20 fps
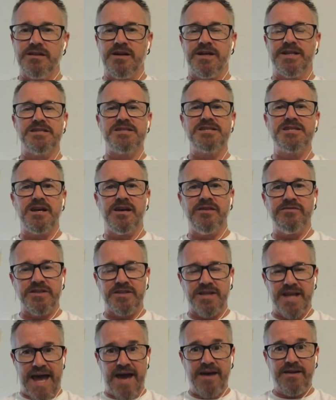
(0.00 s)
I
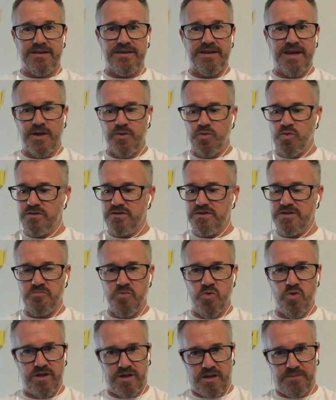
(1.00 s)
discovered out of that was
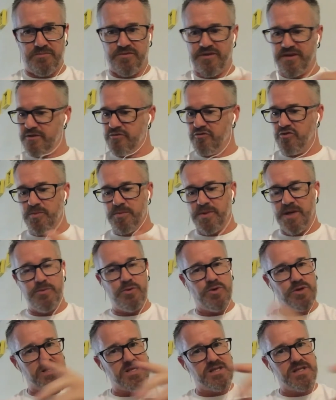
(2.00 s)
more, I'm flicking through the prayer
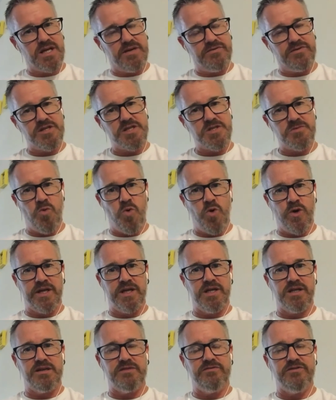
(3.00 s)
book, discover this morning
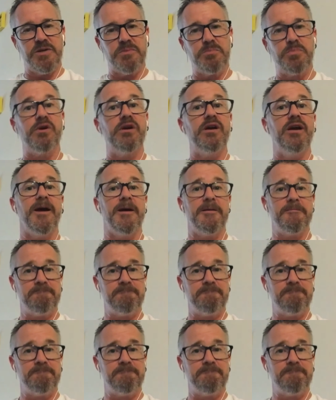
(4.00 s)
and evening prayer.